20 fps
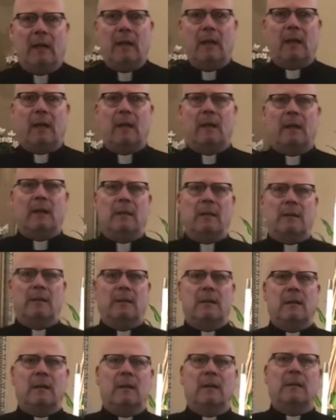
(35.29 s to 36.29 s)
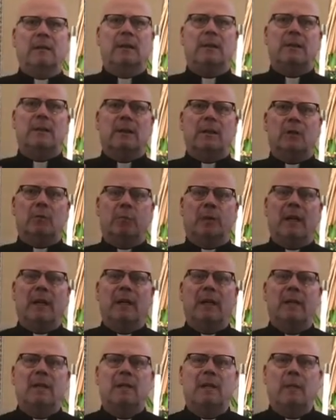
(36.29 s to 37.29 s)
is just
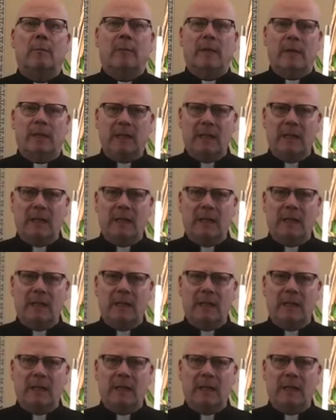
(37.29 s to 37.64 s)
explain some of the